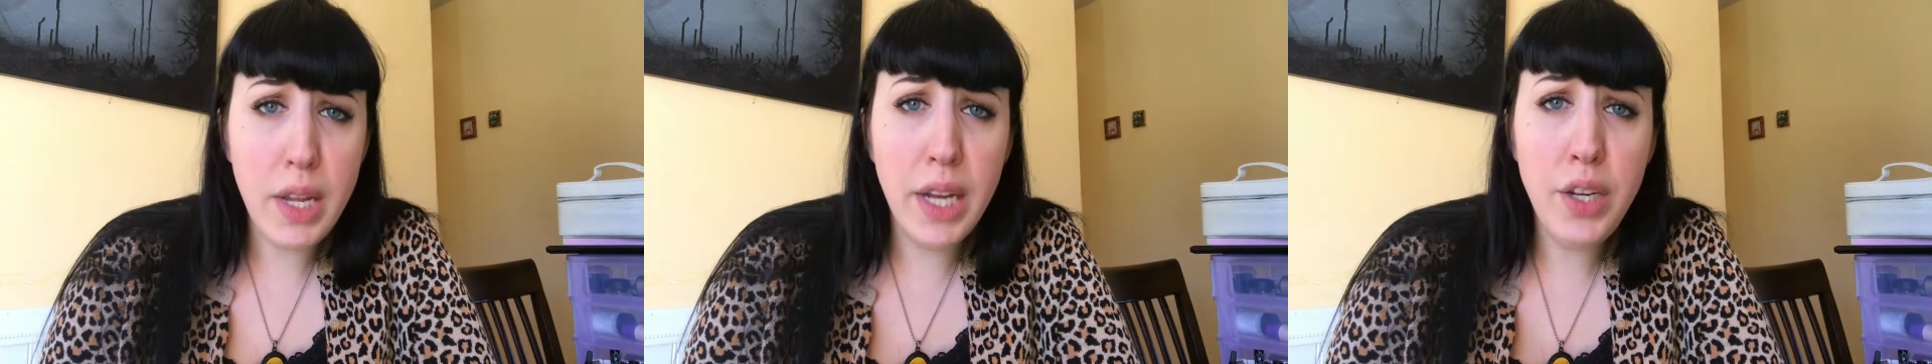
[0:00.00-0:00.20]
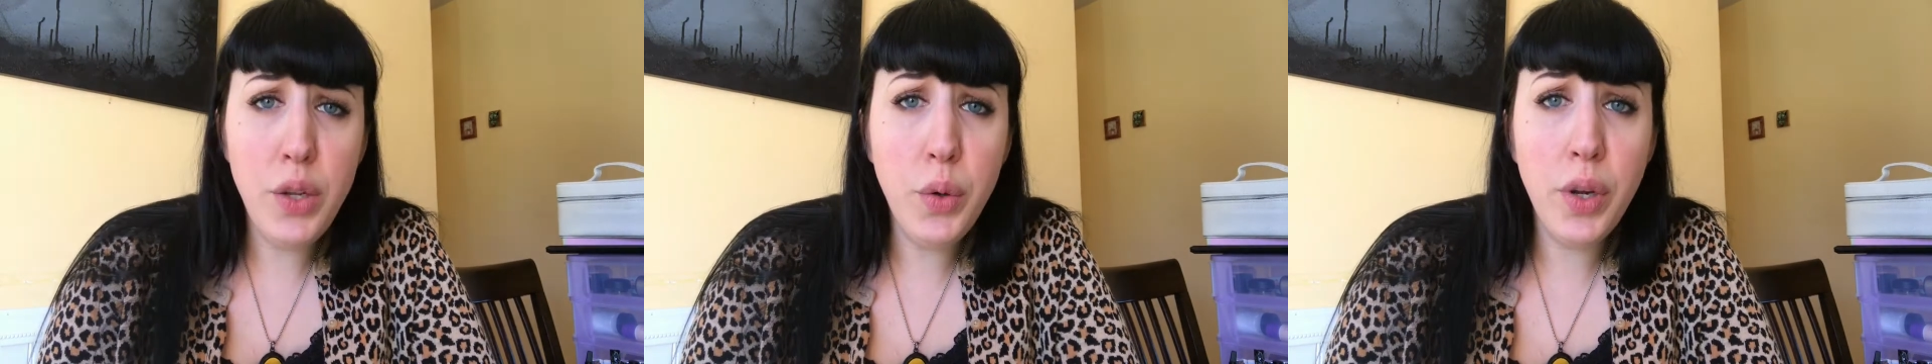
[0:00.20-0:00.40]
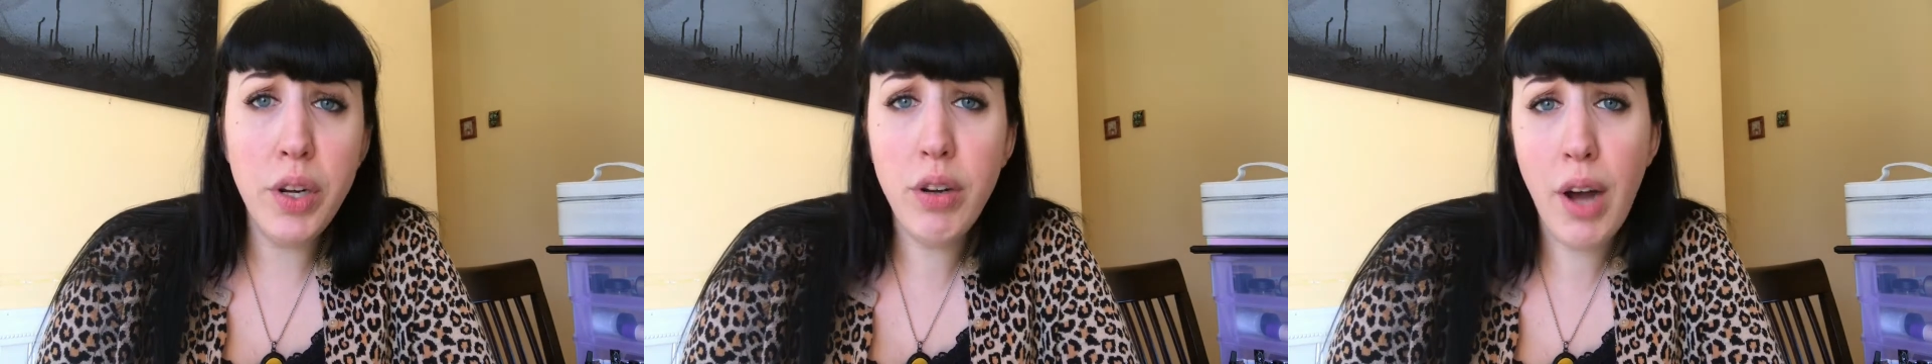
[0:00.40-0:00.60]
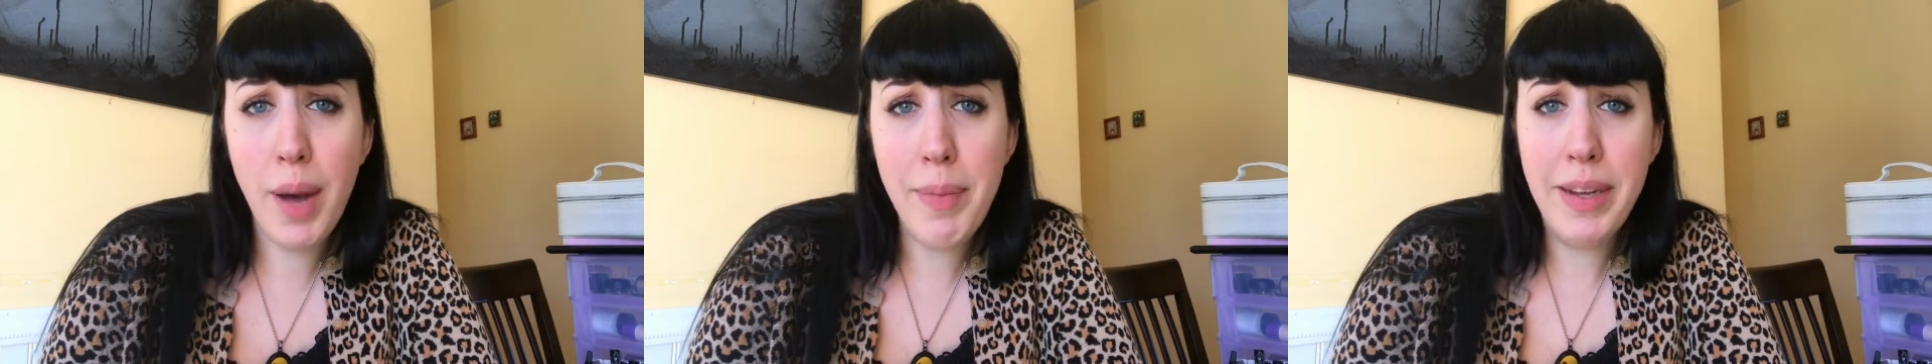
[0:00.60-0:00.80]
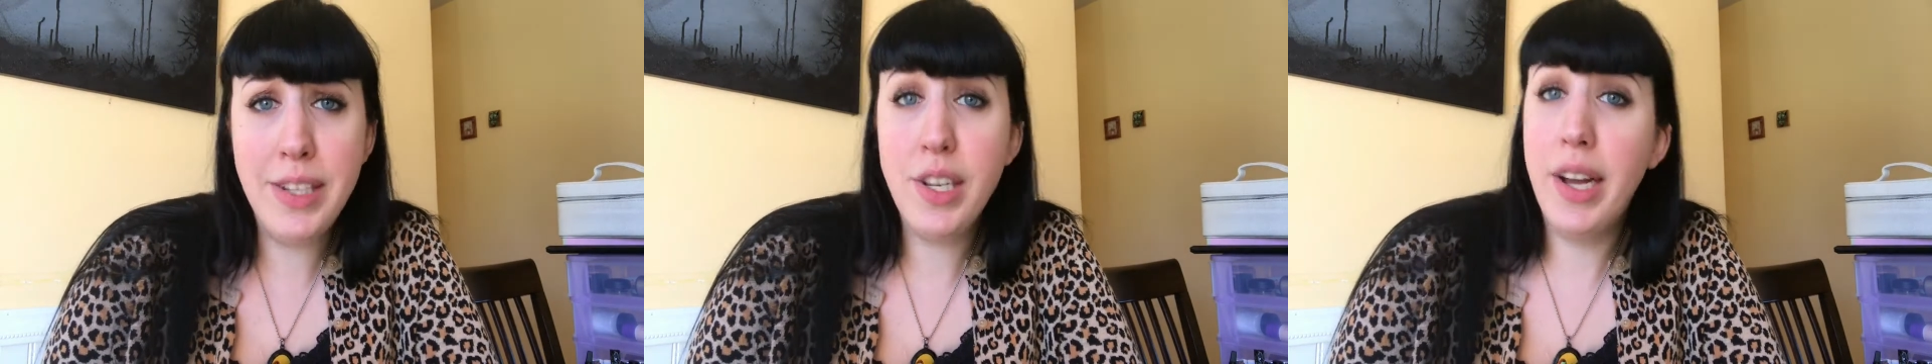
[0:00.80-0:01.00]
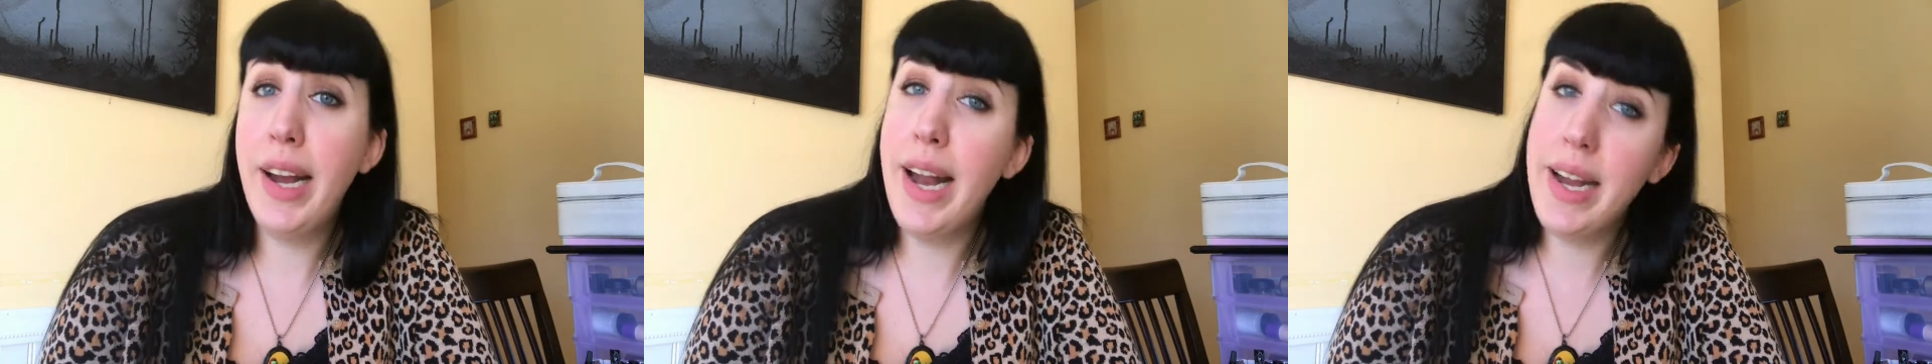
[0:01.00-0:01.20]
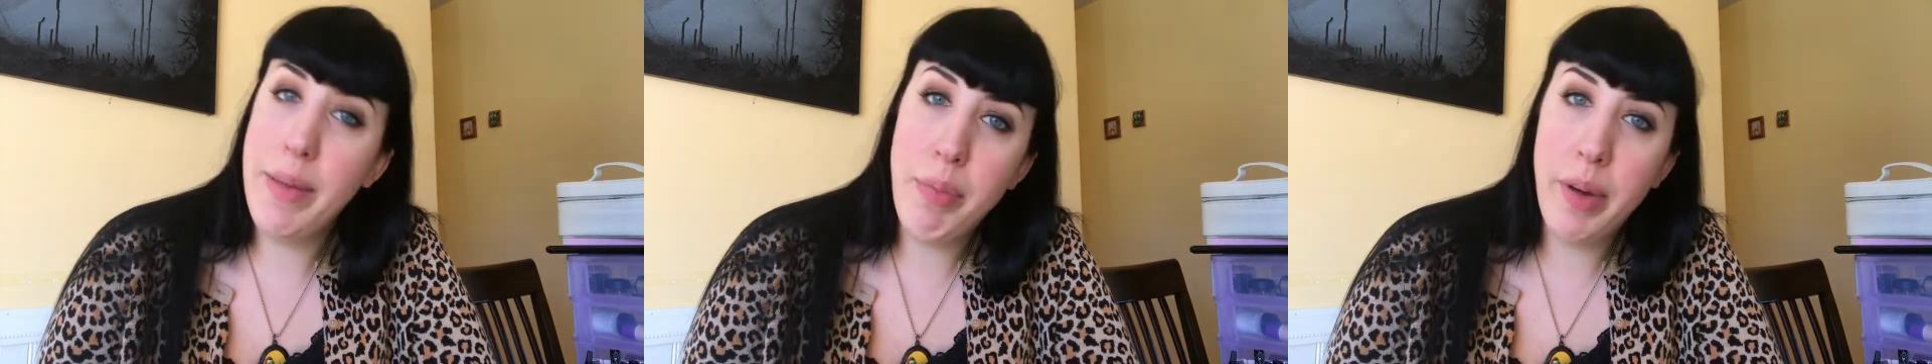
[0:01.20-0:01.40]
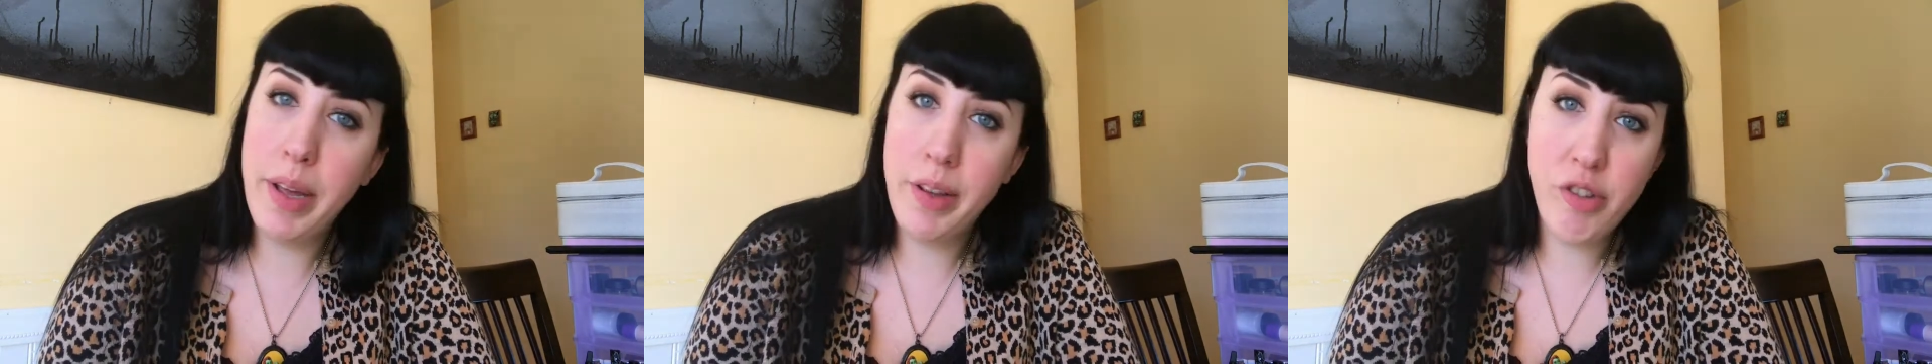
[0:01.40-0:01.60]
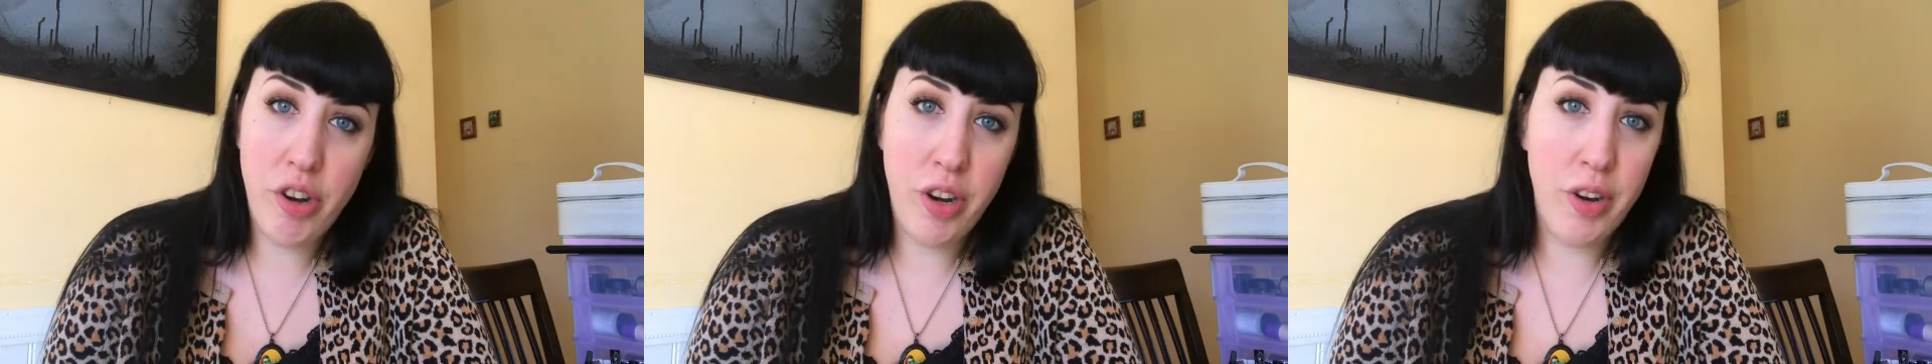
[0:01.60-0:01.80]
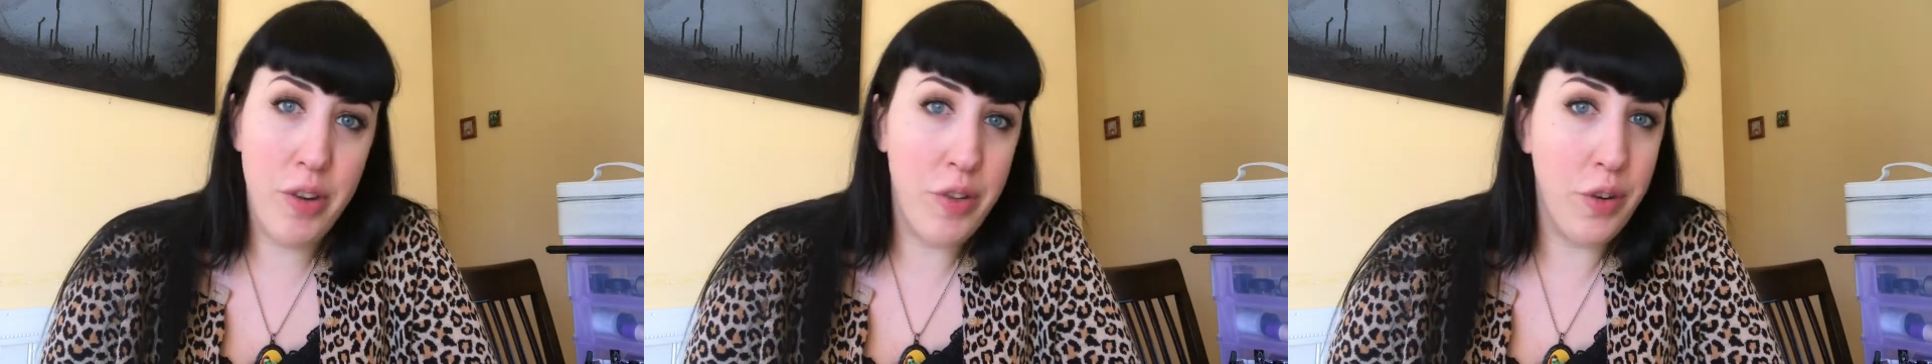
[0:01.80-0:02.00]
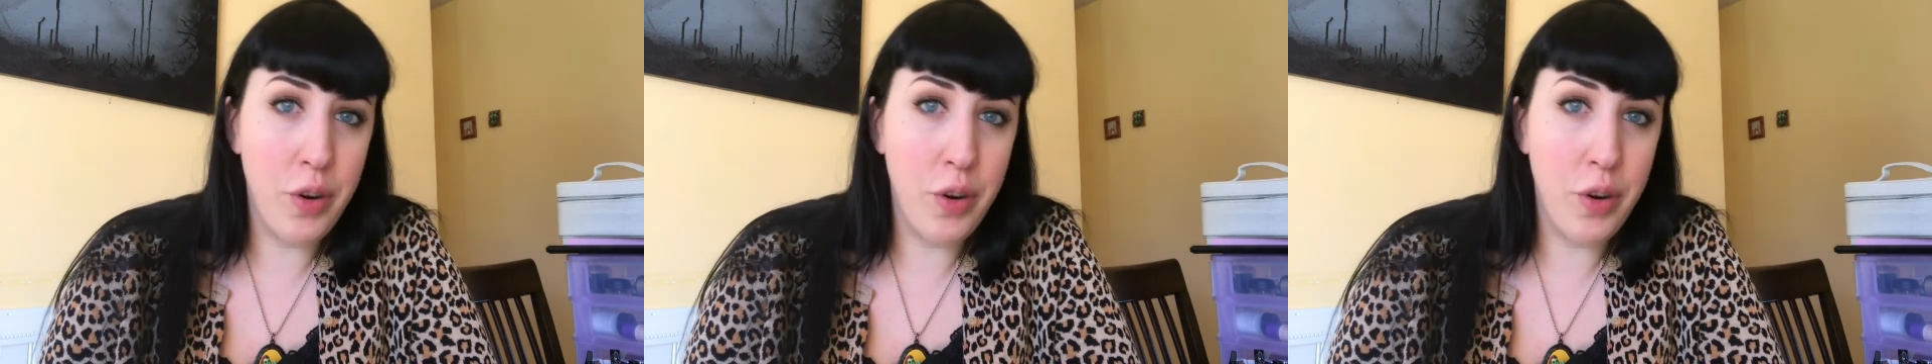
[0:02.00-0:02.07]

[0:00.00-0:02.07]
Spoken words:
and you can comment on any pictures